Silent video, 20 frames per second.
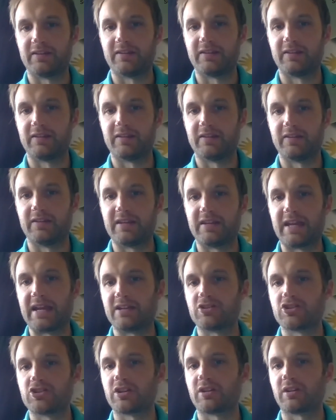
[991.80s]
the
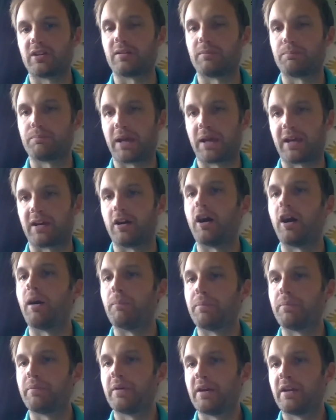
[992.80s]
engine can pick up
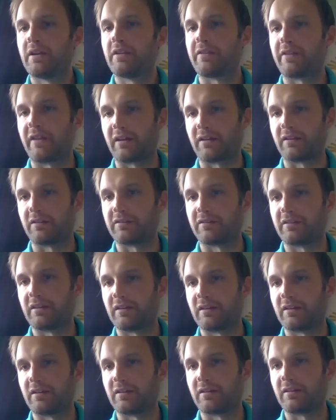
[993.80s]
things
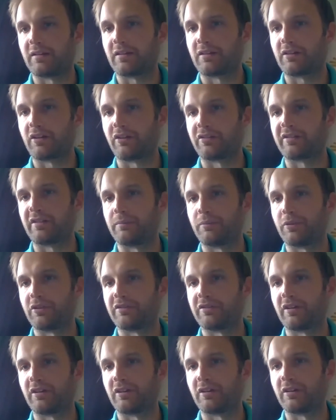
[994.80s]
that
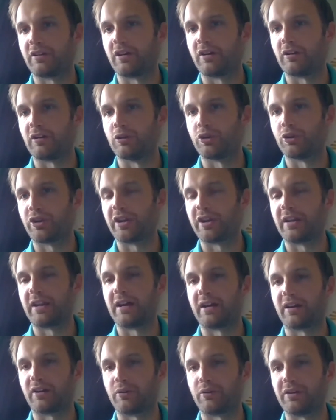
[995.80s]
customers are looking
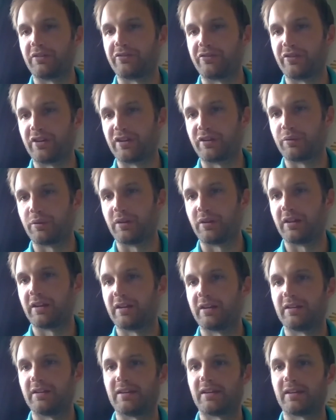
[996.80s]
at quite
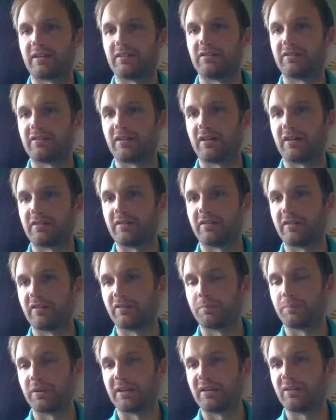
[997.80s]
frequently, and then can start to
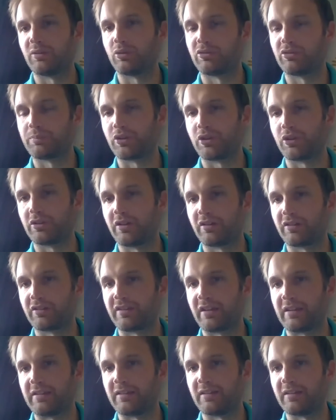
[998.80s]
display those
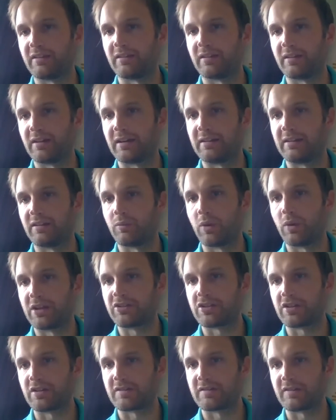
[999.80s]
products in the
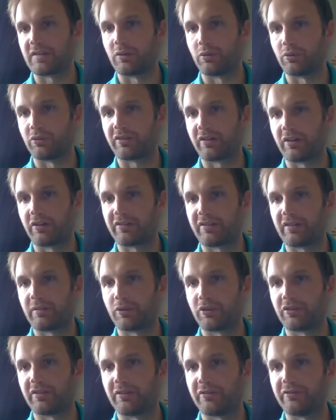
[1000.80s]
widgets to those
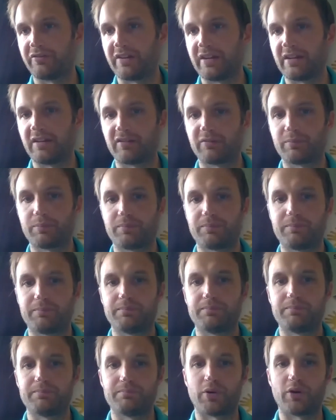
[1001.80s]
customers at various
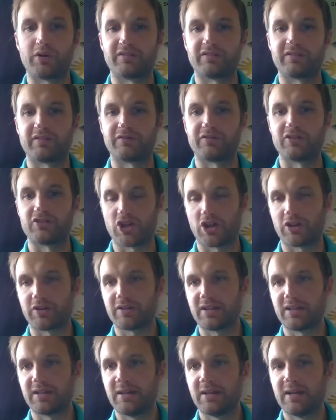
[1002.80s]
points of the
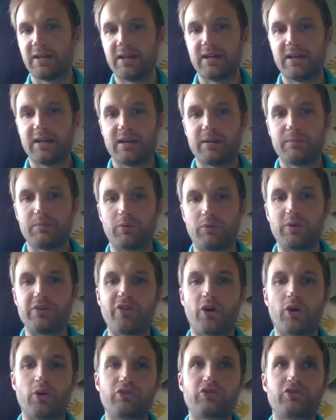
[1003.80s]
journey. But we've
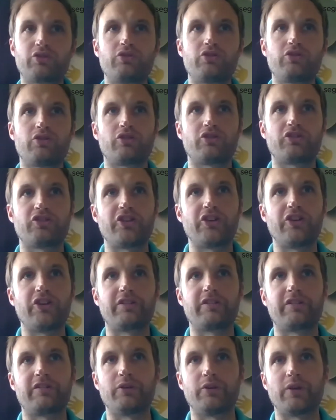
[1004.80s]
also used
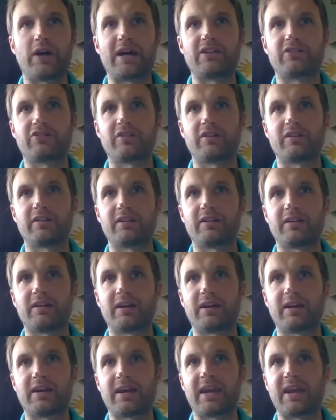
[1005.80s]
it to actually
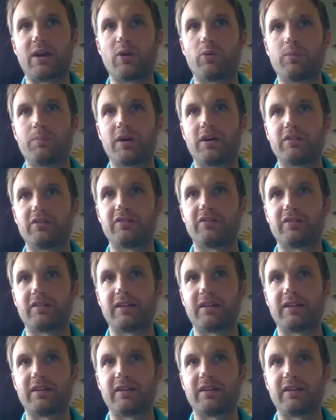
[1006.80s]
help us